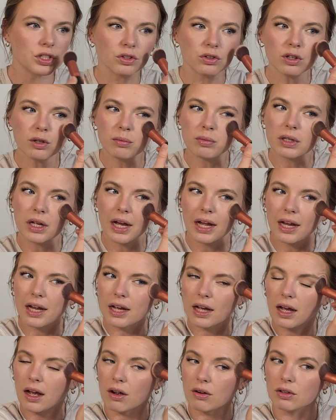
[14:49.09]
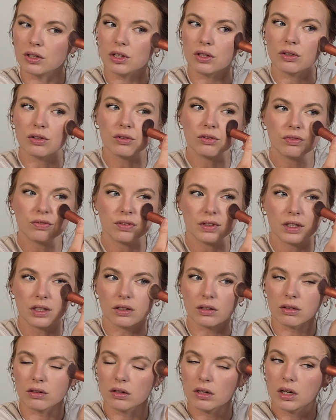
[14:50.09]
You apply it how you
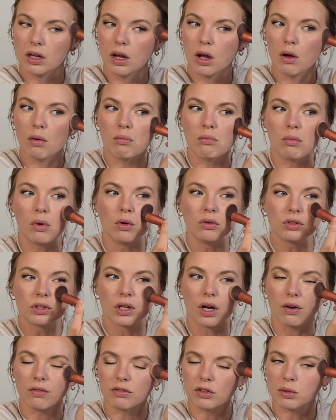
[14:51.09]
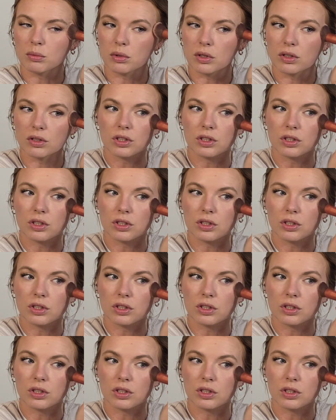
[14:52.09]
feel most comfortable.